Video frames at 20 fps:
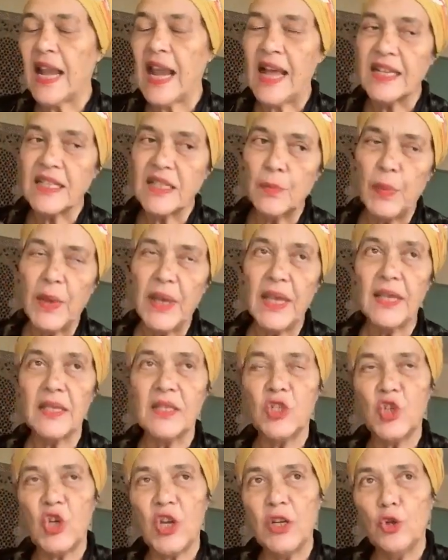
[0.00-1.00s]

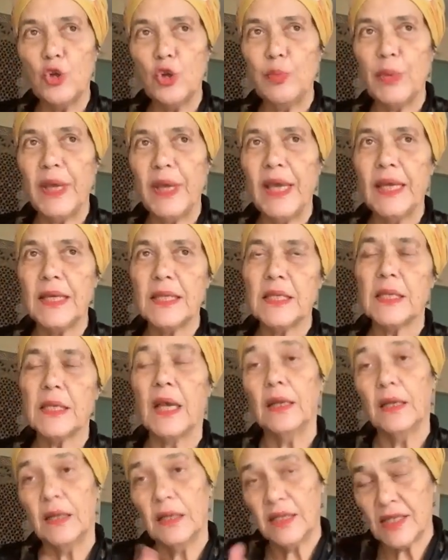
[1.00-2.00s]
class-based, gender-based,
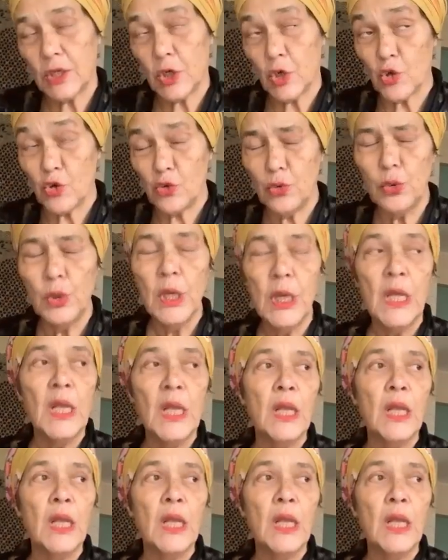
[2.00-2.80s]
and it's true